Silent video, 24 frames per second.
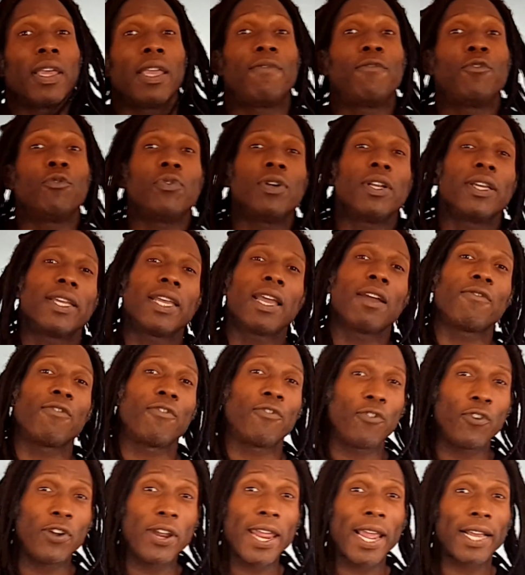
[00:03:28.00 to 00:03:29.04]
If you want to get
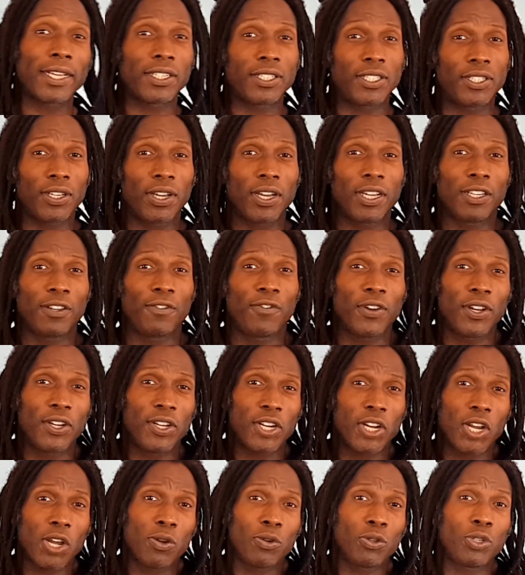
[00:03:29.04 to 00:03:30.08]
free exercise
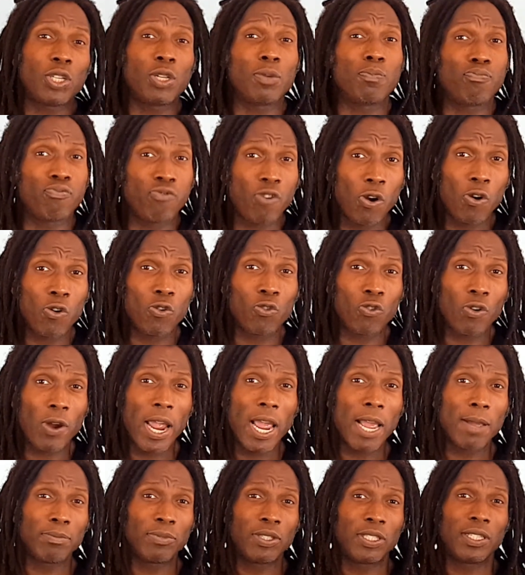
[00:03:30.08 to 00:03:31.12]
videos,
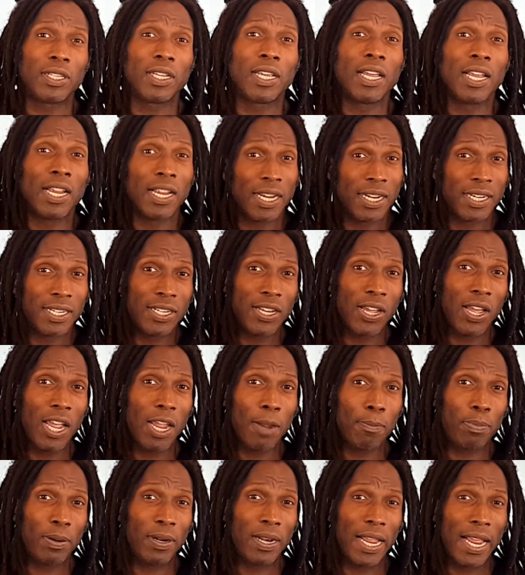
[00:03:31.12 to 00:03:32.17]
programs,
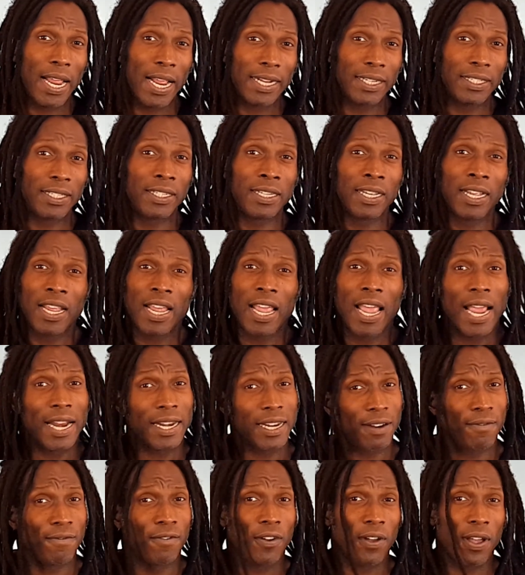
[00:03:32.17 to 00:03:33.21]
diet plans and
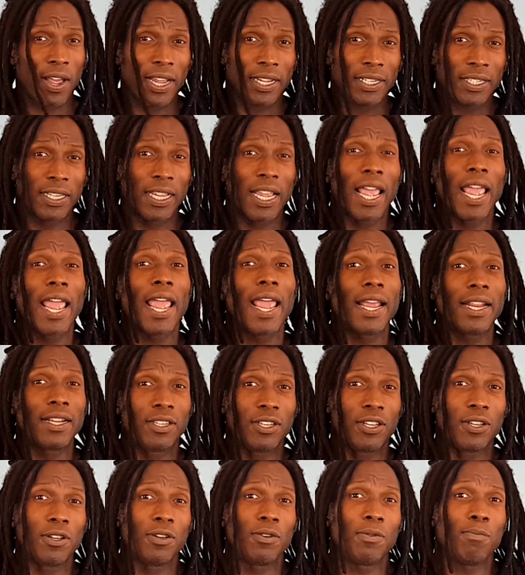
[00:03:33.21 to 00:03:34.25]
advice, head
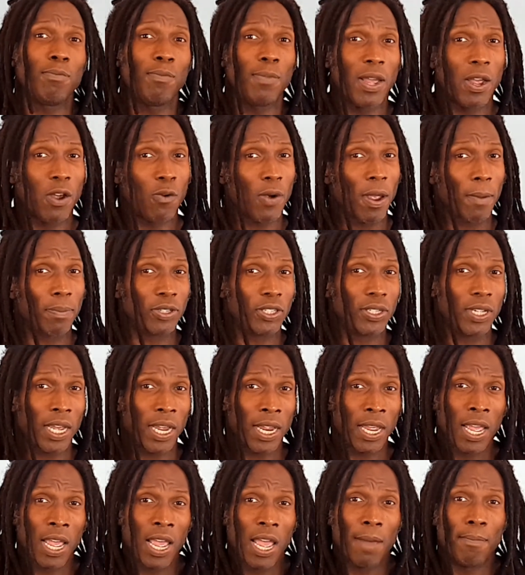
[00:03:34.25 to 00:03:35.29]
to my
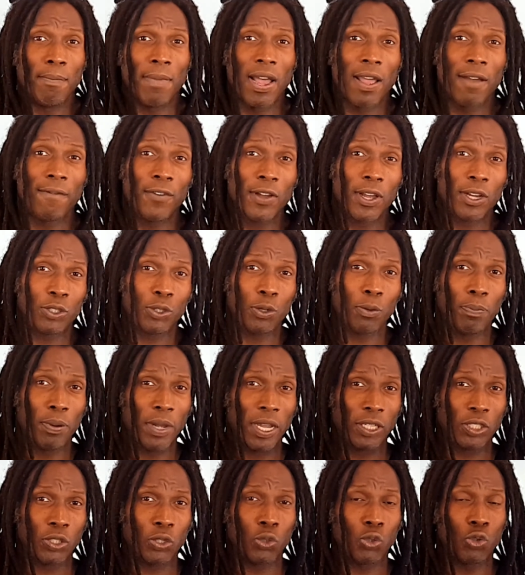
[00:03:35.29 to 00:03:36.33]
website,
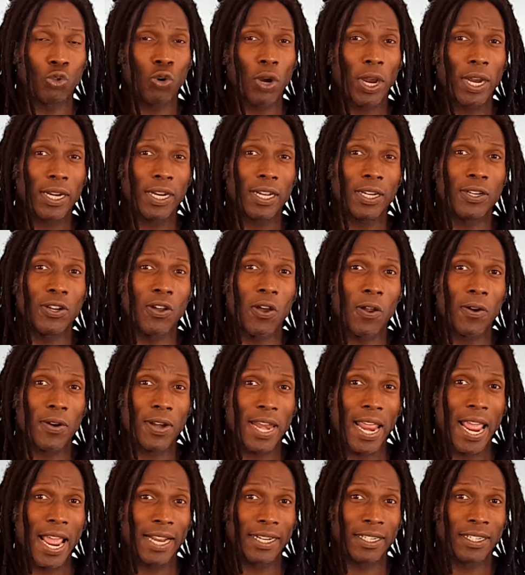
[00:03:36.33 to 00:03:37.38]

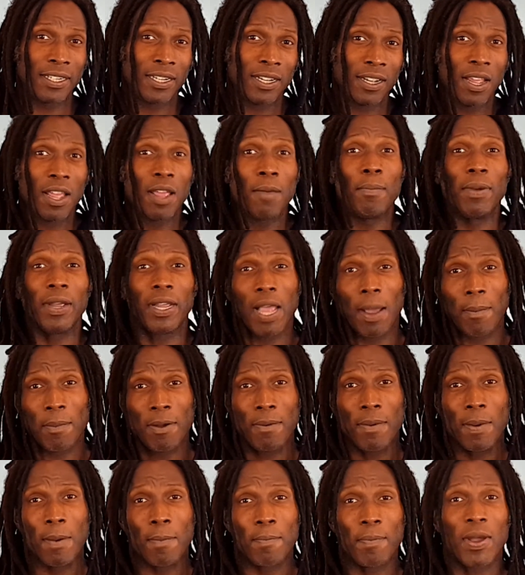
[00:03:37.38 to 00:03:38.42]
myvirtualpersonaltrainer.net. Become a
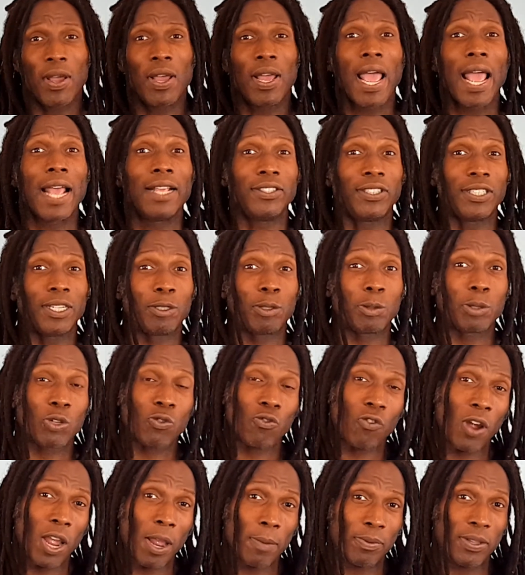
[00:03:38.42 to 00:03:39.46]
member and
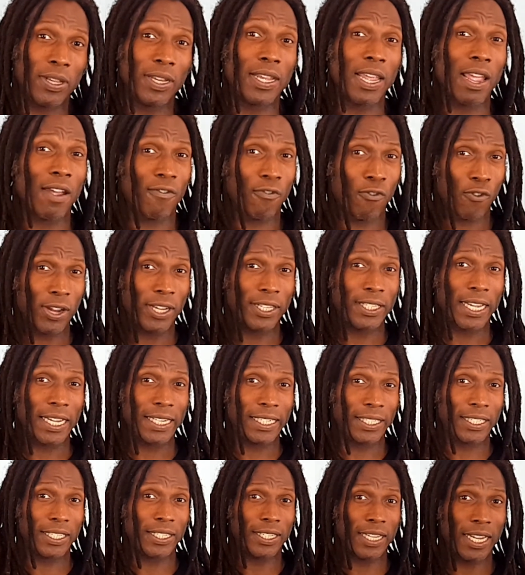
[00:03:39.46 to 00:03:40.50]
subscribe to get a free
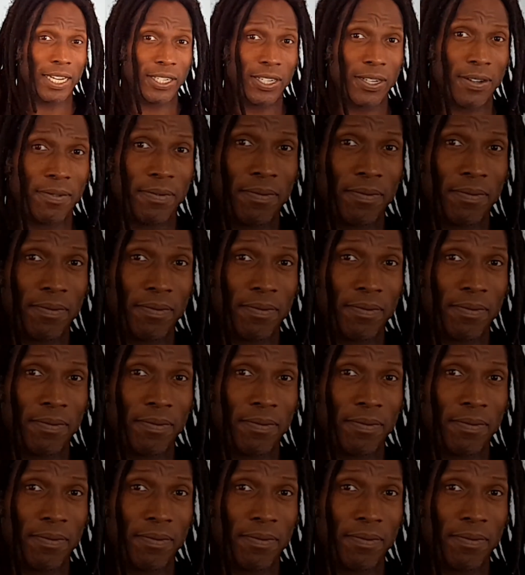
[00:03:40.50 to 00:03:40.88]
taster session.